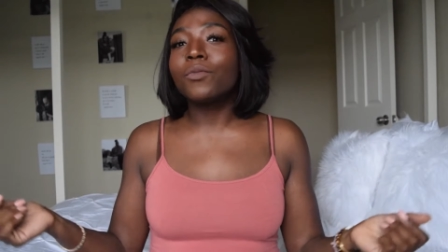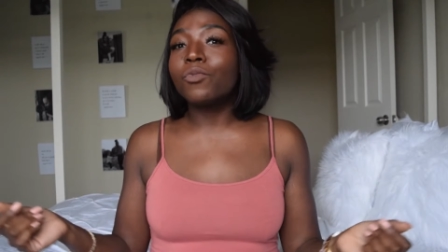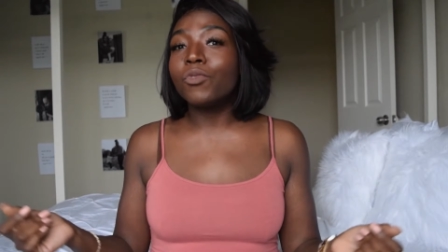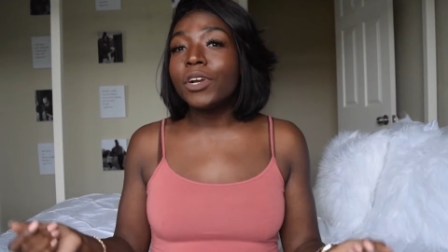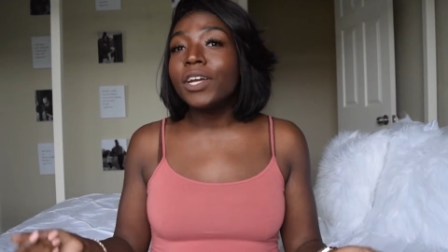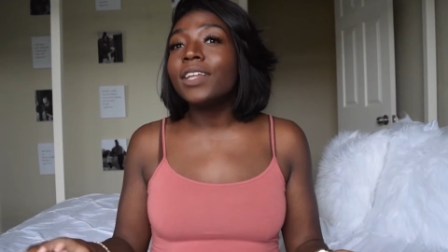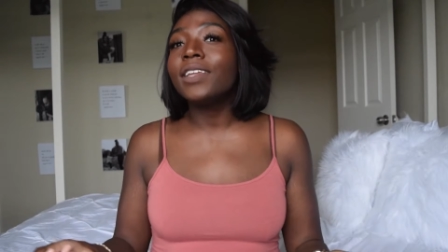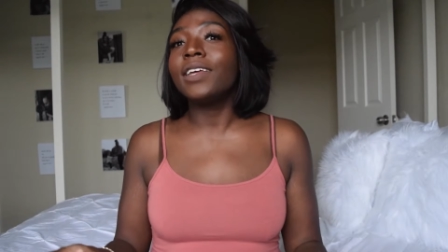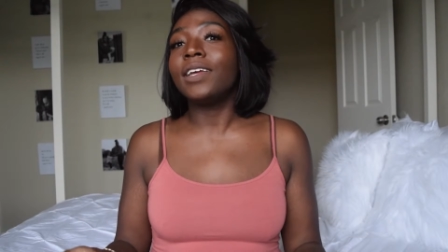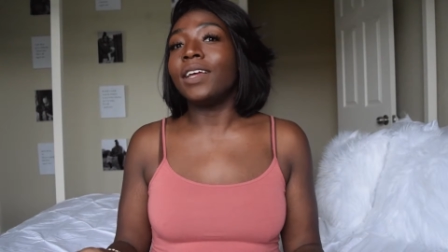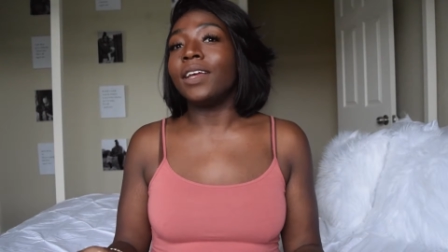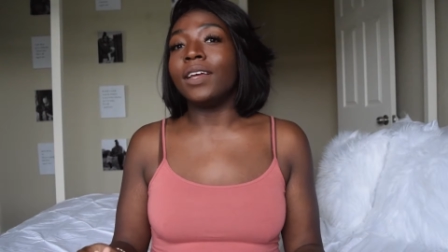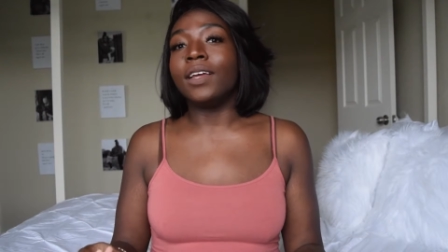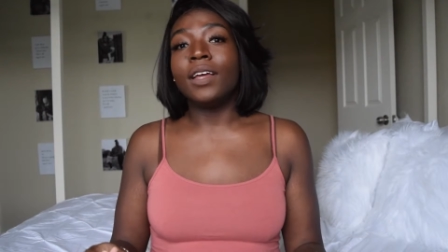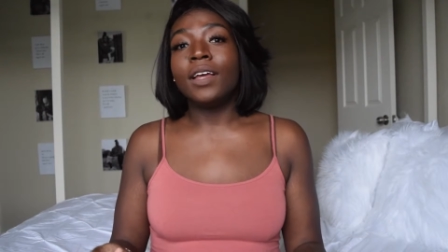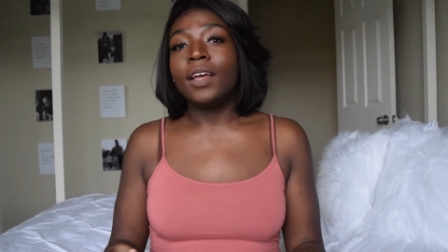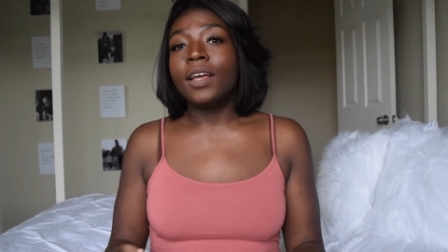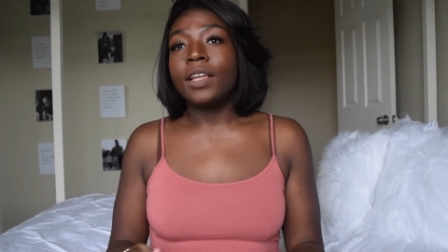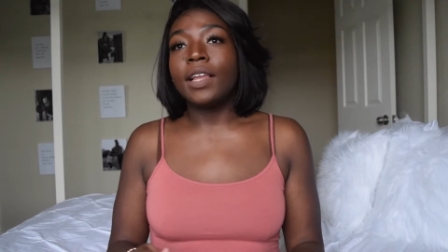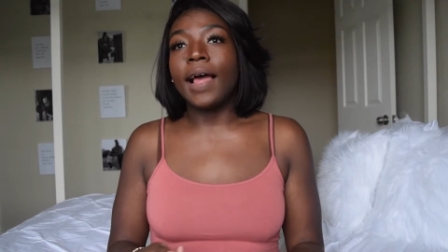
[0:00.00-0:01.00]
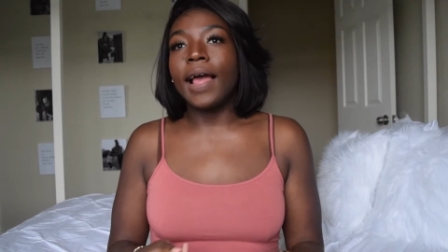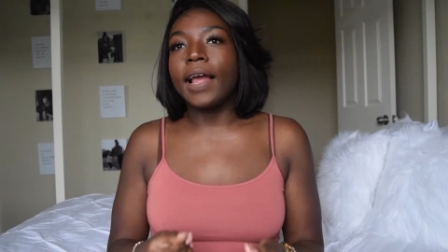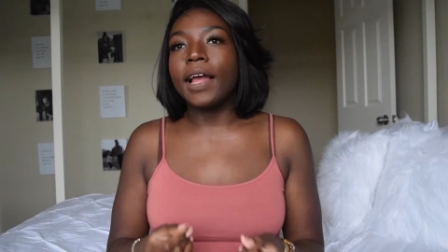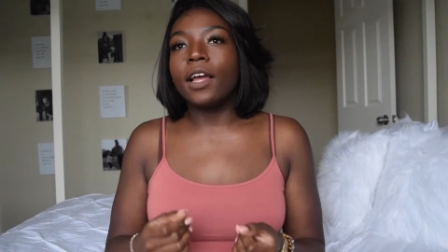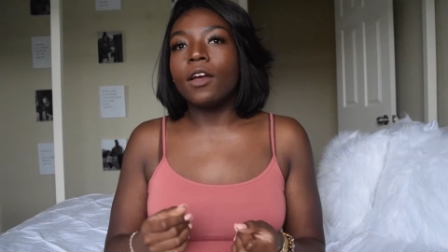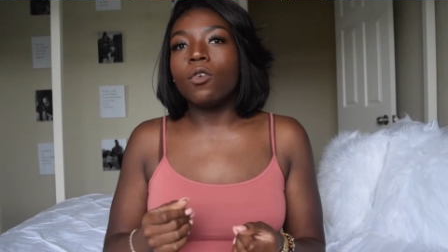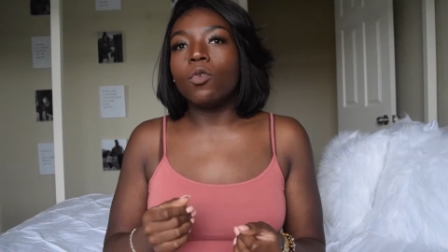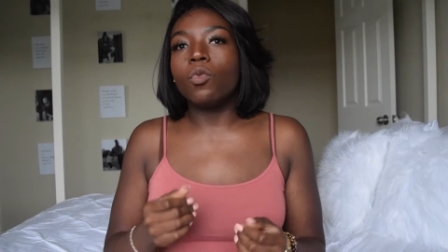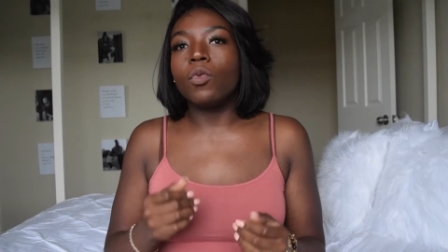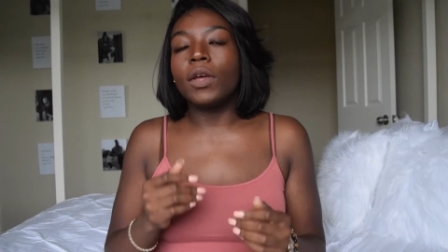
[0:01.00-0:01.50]
really, like,
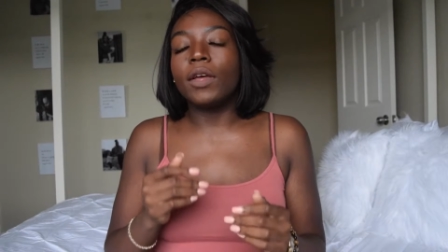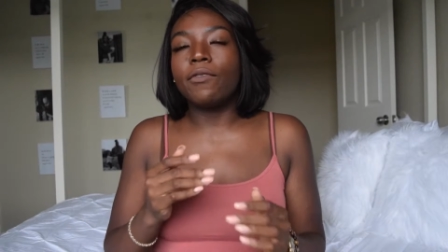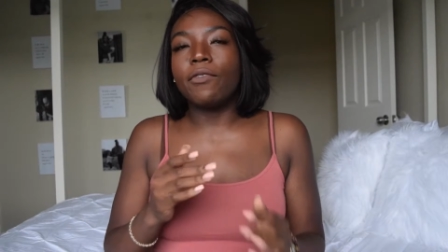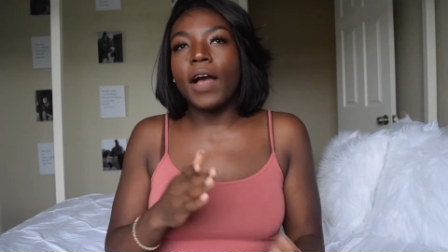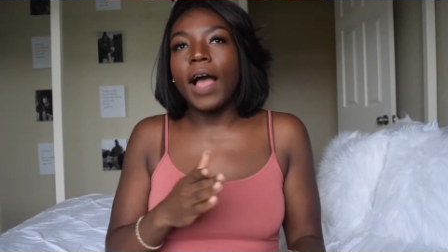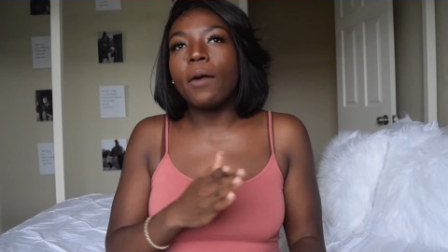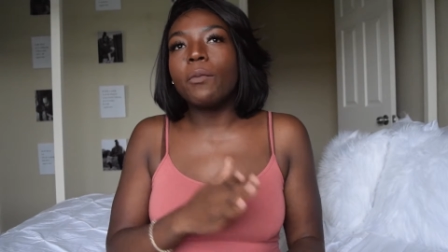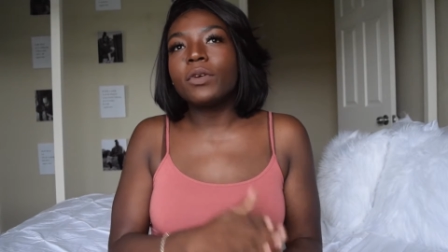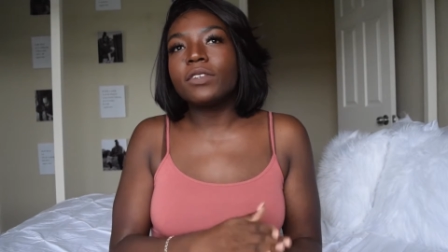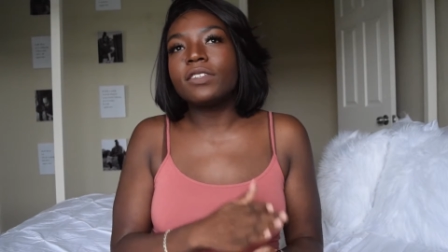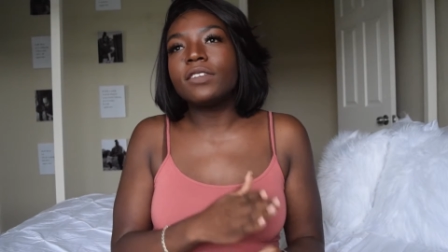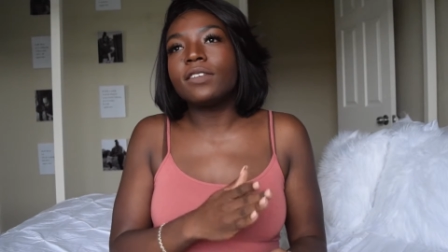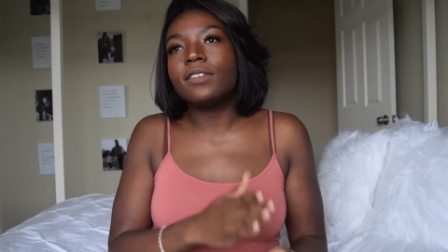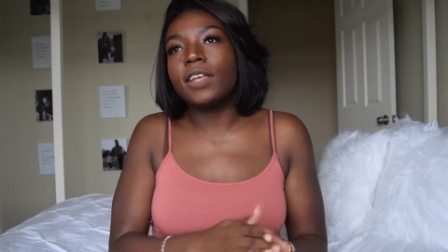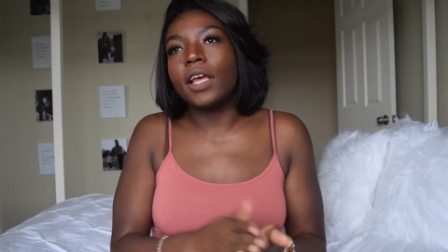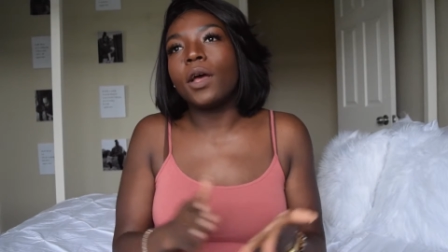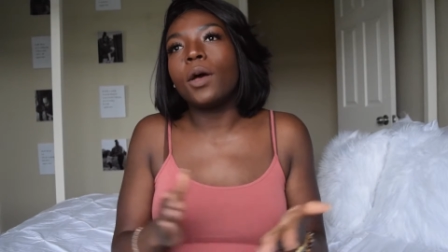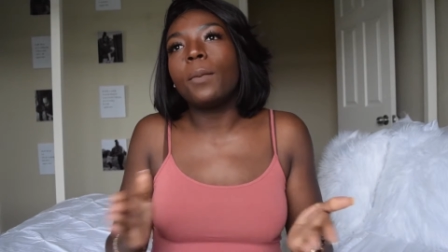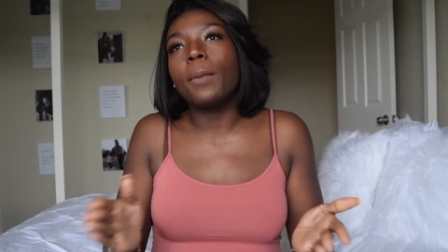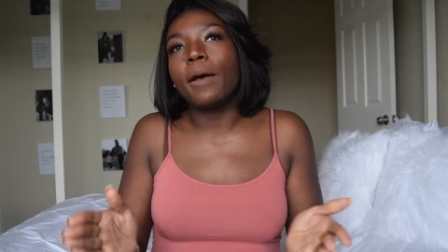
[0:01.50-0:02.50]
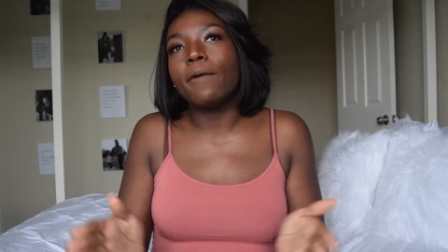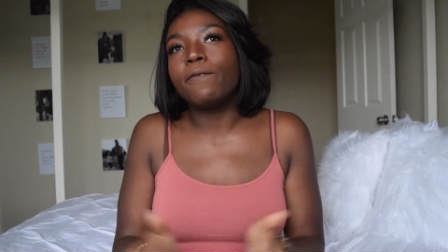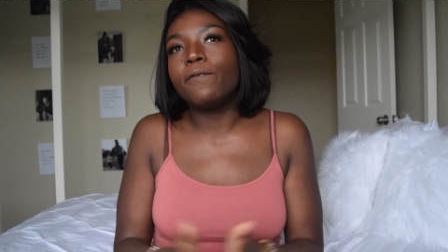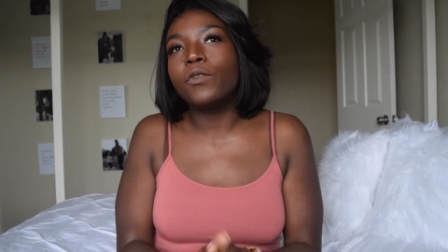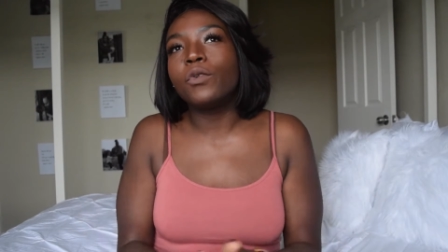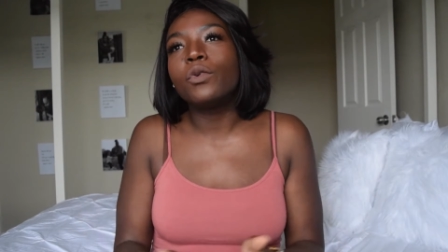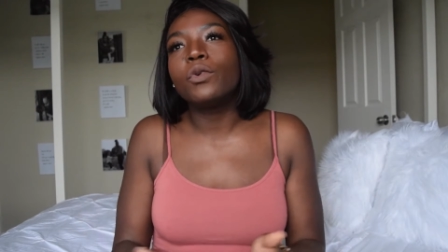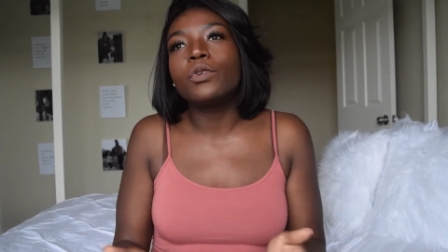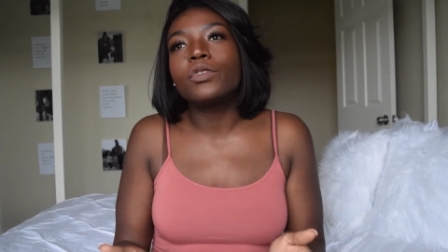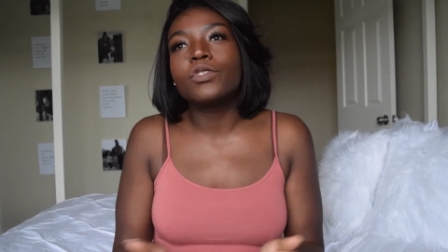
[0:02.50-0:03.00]
if I was to tell my
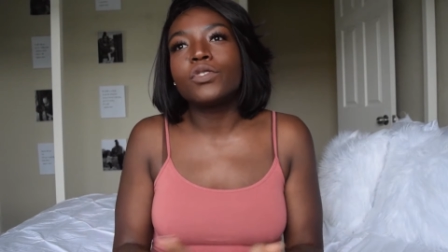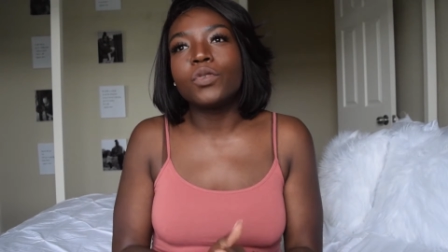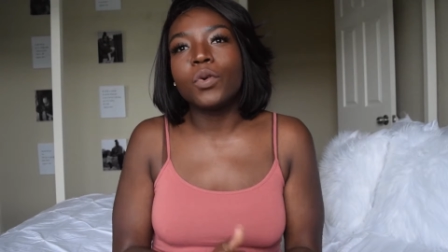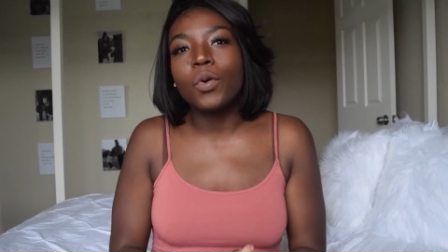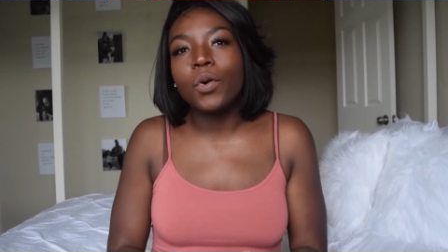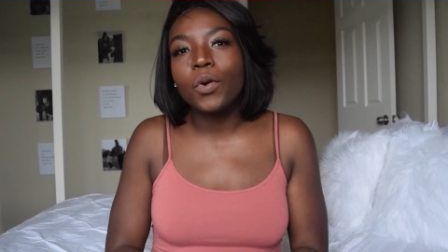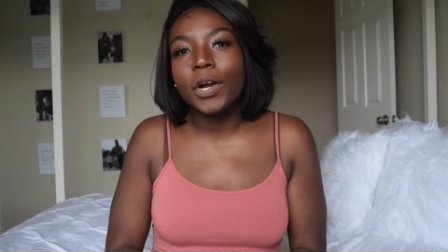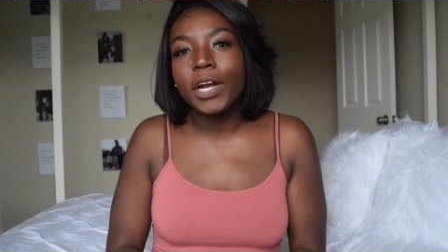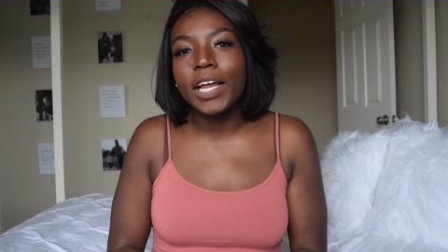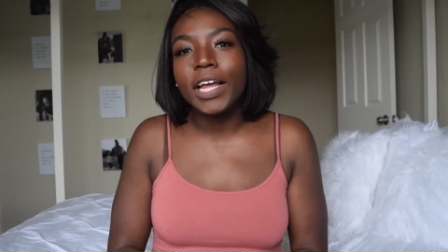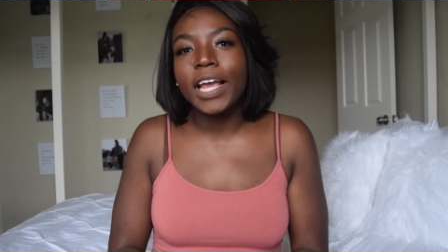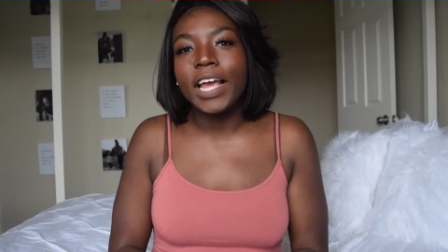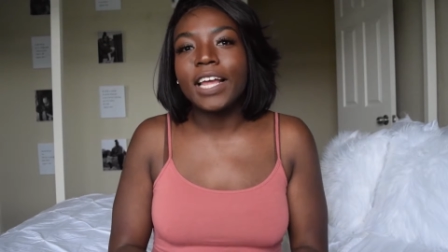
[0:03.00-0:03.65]
full story